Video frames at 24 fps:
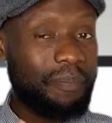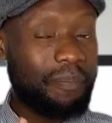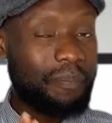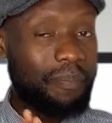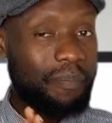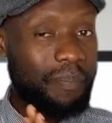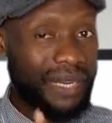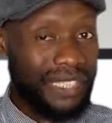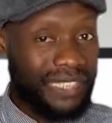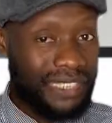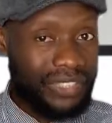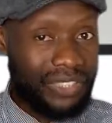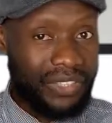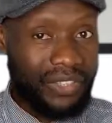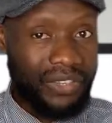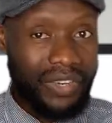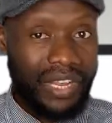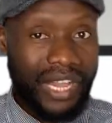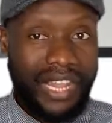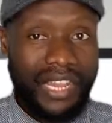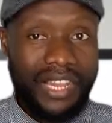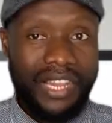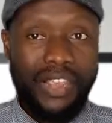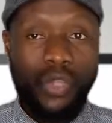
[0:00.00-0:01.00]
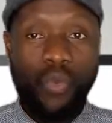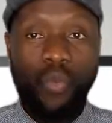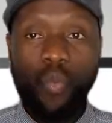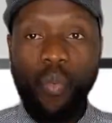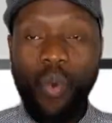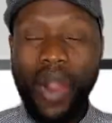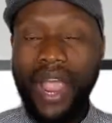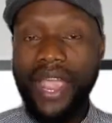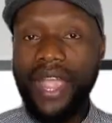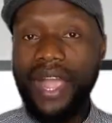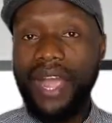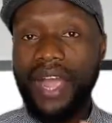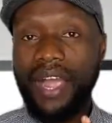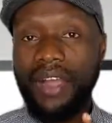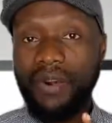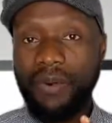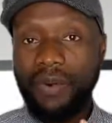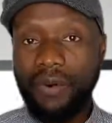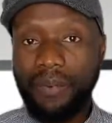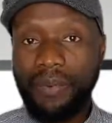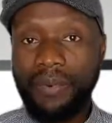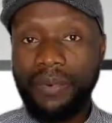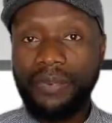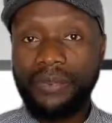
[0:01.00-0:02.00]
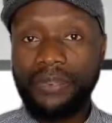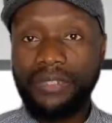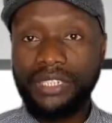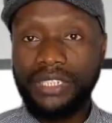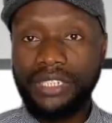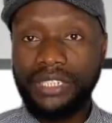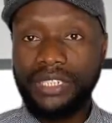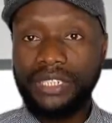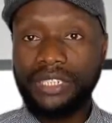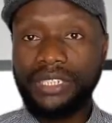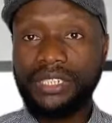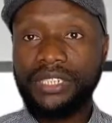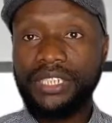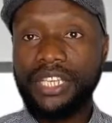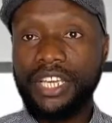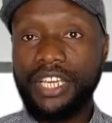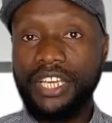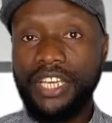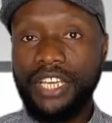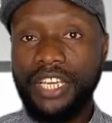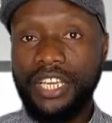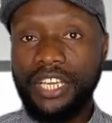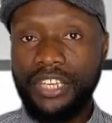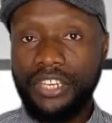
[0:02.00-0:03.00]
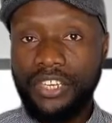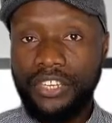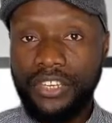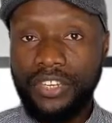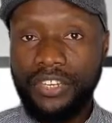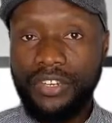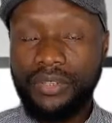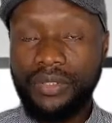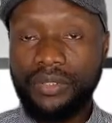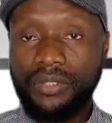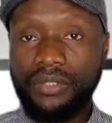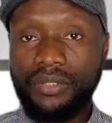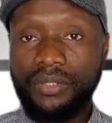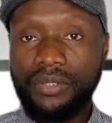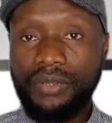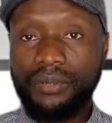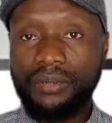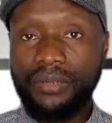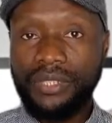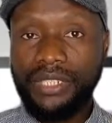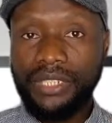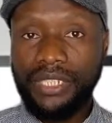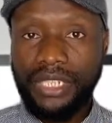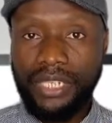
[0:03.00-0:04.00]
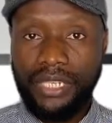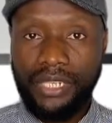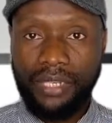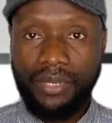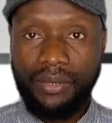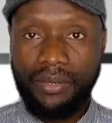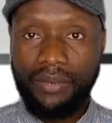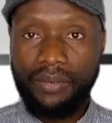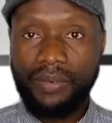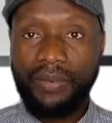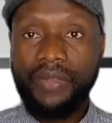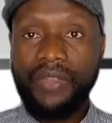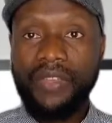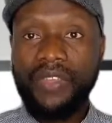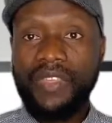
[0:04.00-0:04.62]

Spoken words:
particularly why I opened this YouTube channel.